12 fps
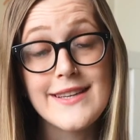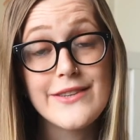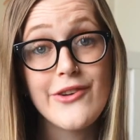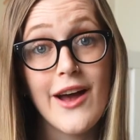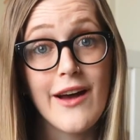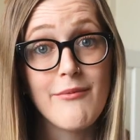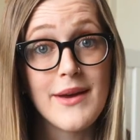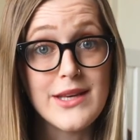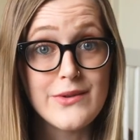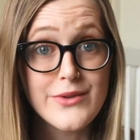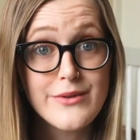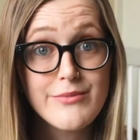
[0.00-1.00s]
I did not have my
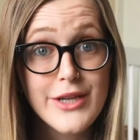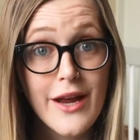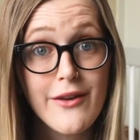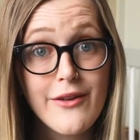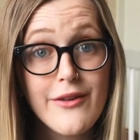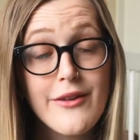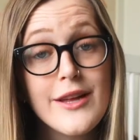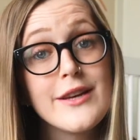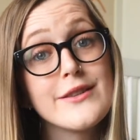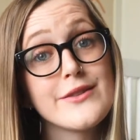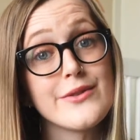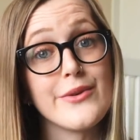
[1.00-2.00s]
YouTube channel,
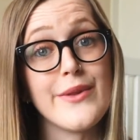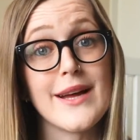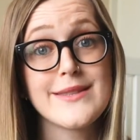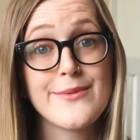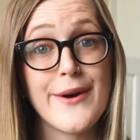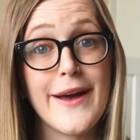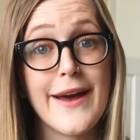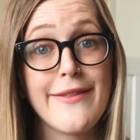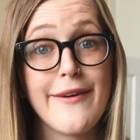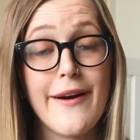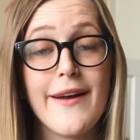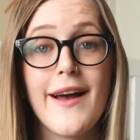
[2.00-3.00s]
so that's why I
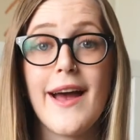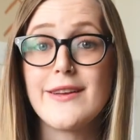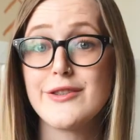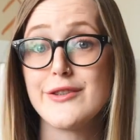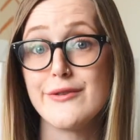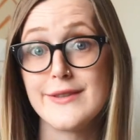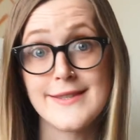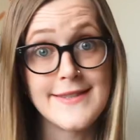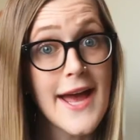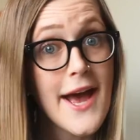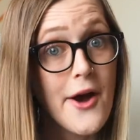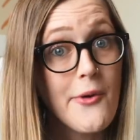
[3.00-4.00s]
thought I should do this
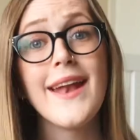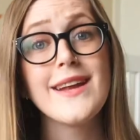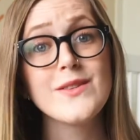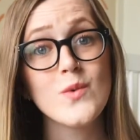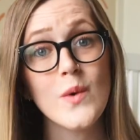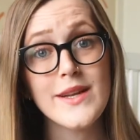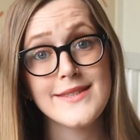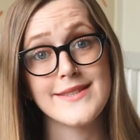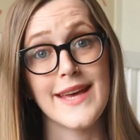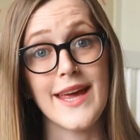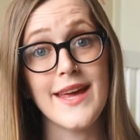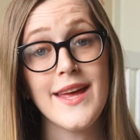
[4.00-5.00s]
now. And I do want to
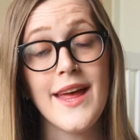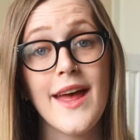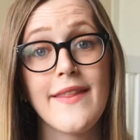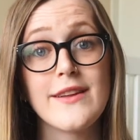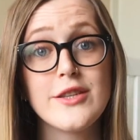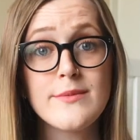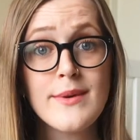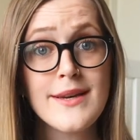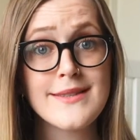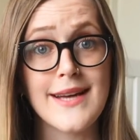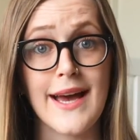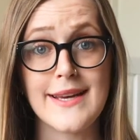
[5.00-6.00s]
say that just
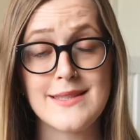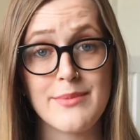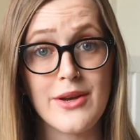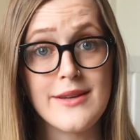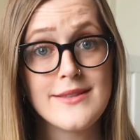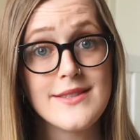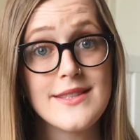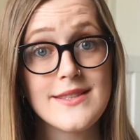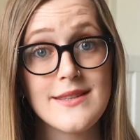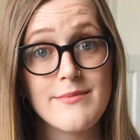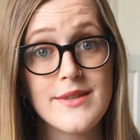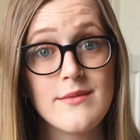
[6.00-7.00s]
because I experienced these
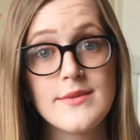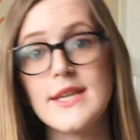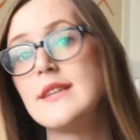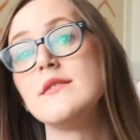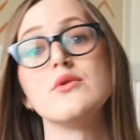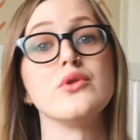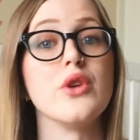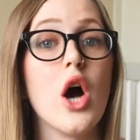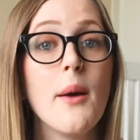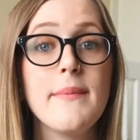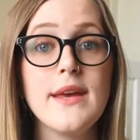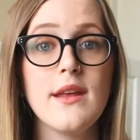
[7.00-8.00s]
symptoms, it does
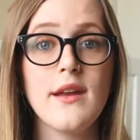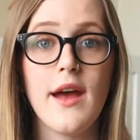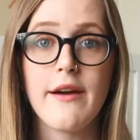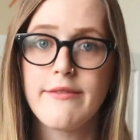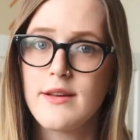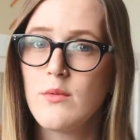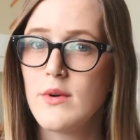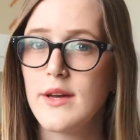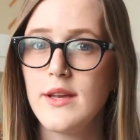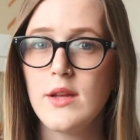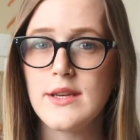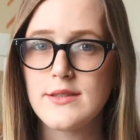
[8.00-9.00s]
not mean
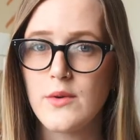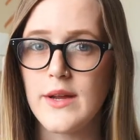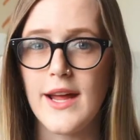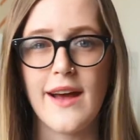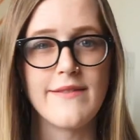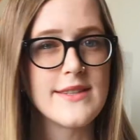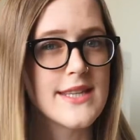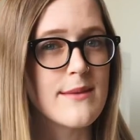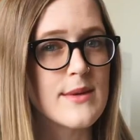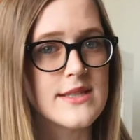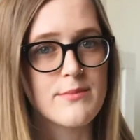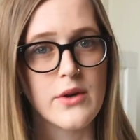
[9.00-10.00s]
everyone is going to have the
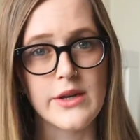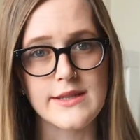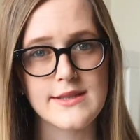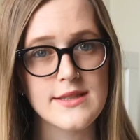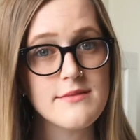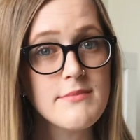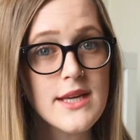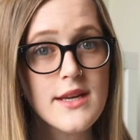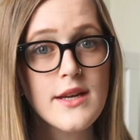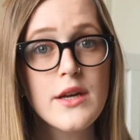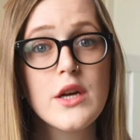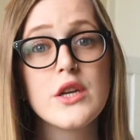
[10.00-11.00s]
same experience as me.
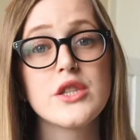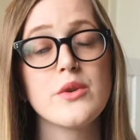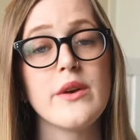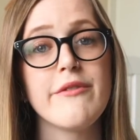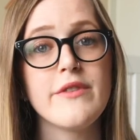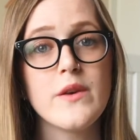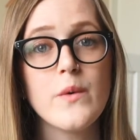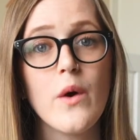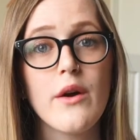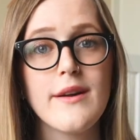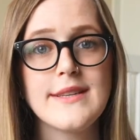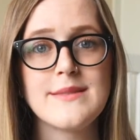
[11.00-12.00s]
So if you
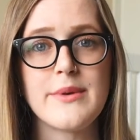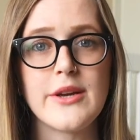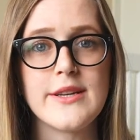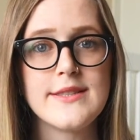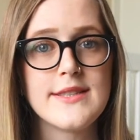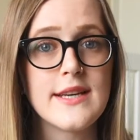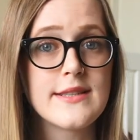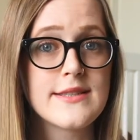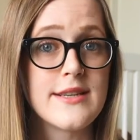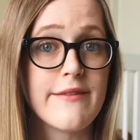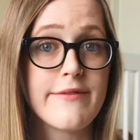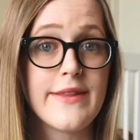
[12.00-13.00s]
are experiencing
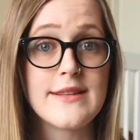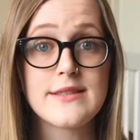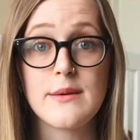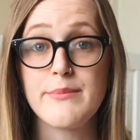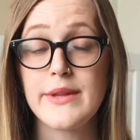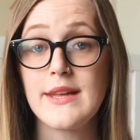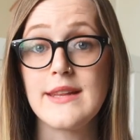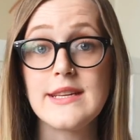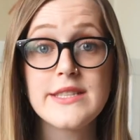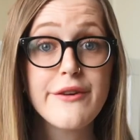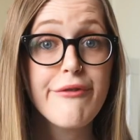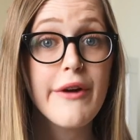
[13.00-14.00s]
stuff that's completely
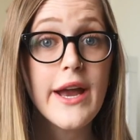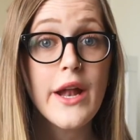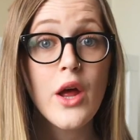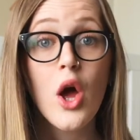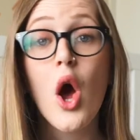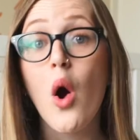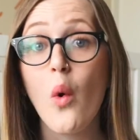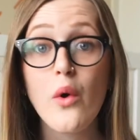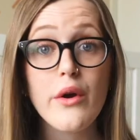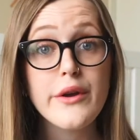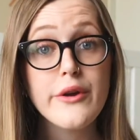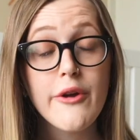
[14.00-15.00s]
different,
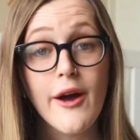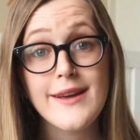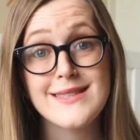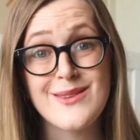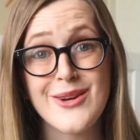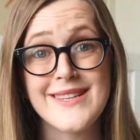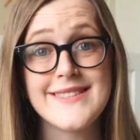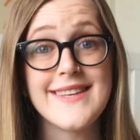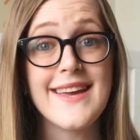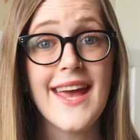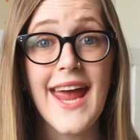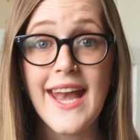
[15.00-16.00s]
or you're not
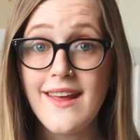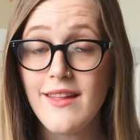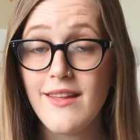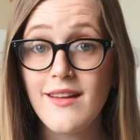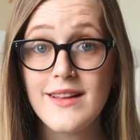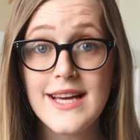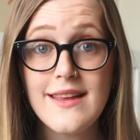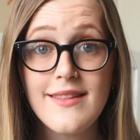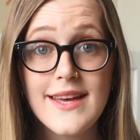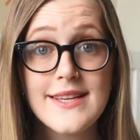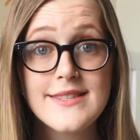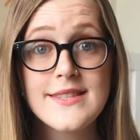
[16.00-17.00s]
experiencing anything like
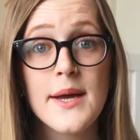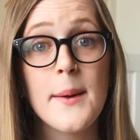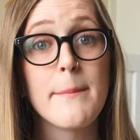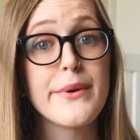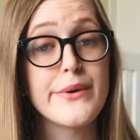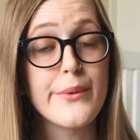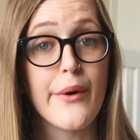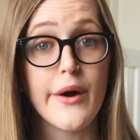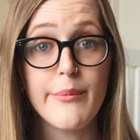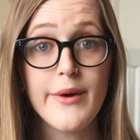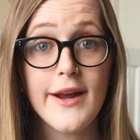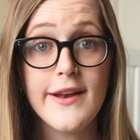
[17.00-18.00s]
this, but you
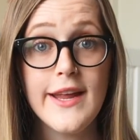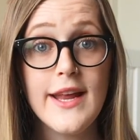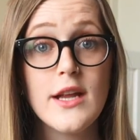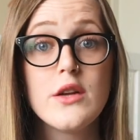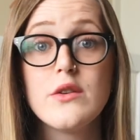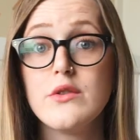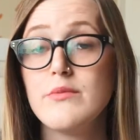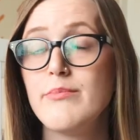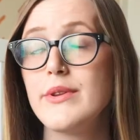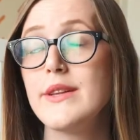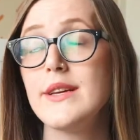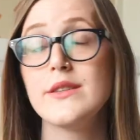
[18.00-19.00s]
are pregnant,
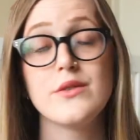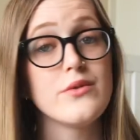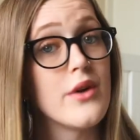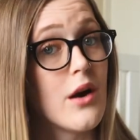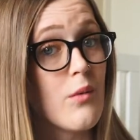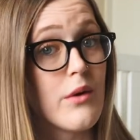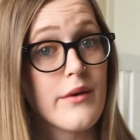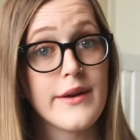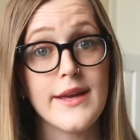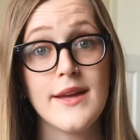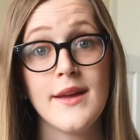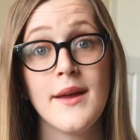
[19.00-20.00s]
please do not
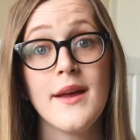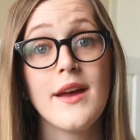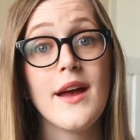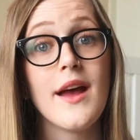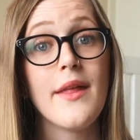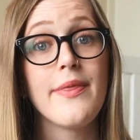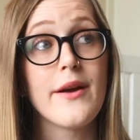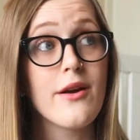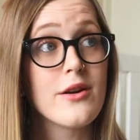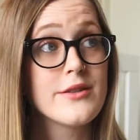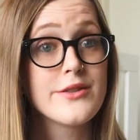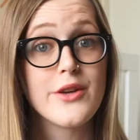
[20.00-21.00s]
worry. There
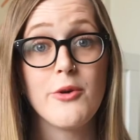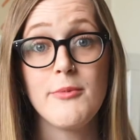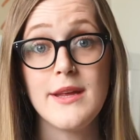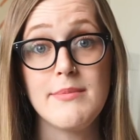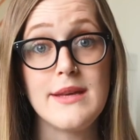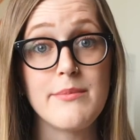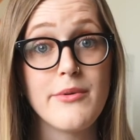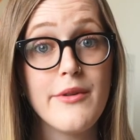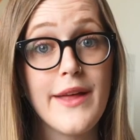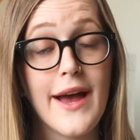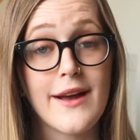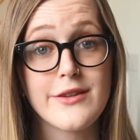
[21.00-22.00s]
are so many people
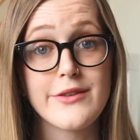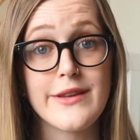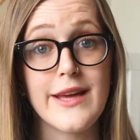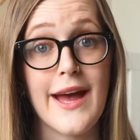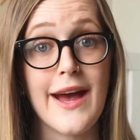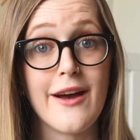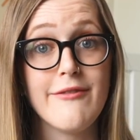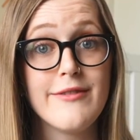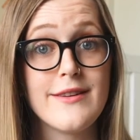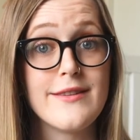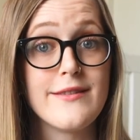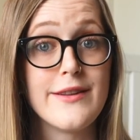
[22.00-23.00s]
that actually have
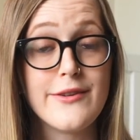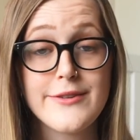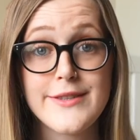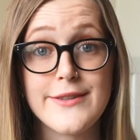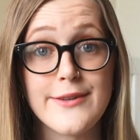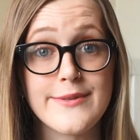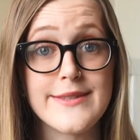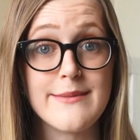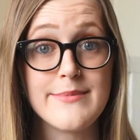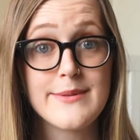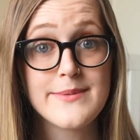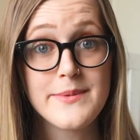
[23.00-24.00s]
little to no
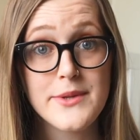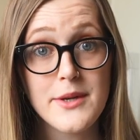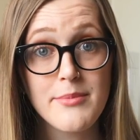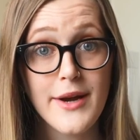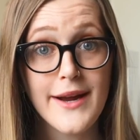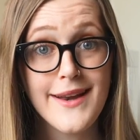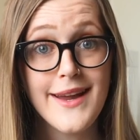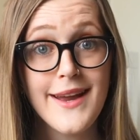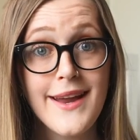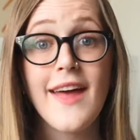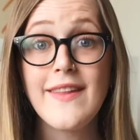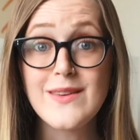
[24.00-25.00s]
symptoms when they're
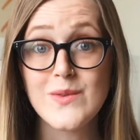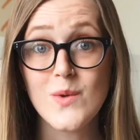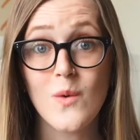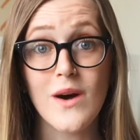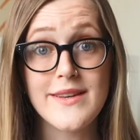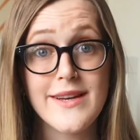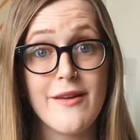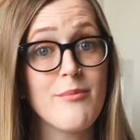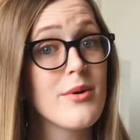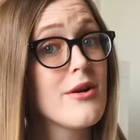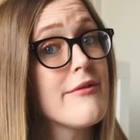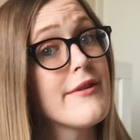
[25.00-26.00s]
pregnant, and they do go on to have
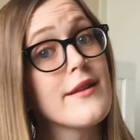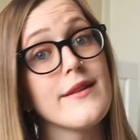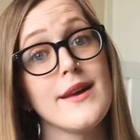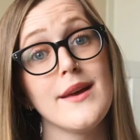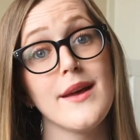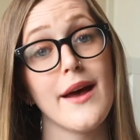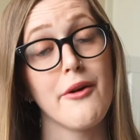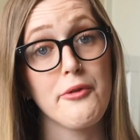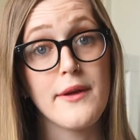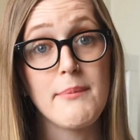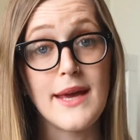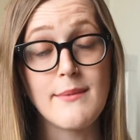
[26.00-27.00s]
perfectly
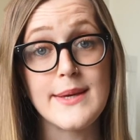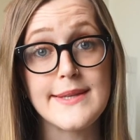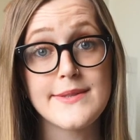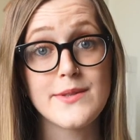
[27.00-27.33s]
healthy babies.